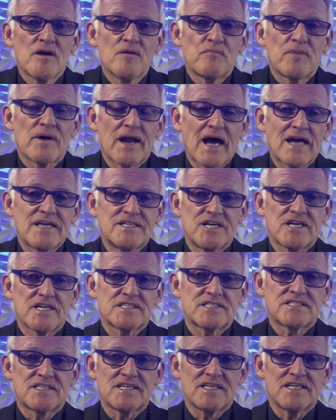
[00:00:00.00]
But I
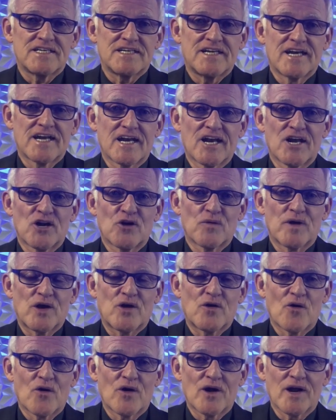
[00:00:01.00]
just did a little
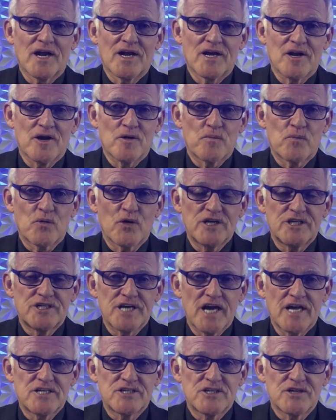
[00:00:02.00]
recording and an
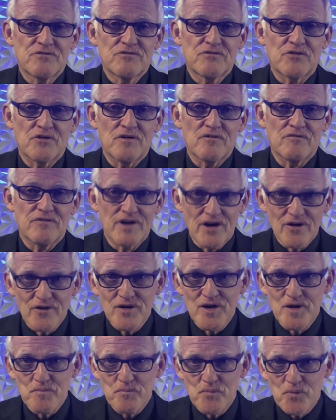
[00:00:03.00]
appreciation for a
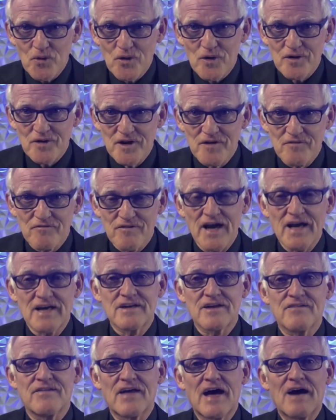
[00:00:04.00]
very important
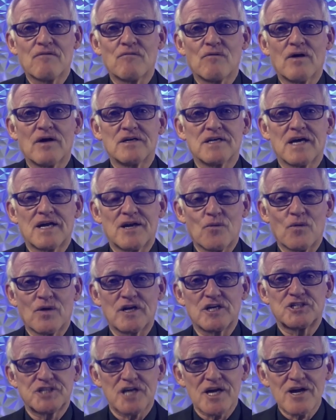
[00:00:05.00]
event, and that was, and I want
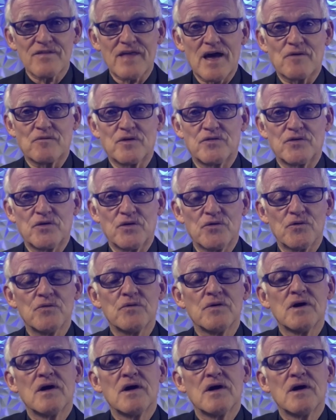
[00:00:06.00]
to share that with you.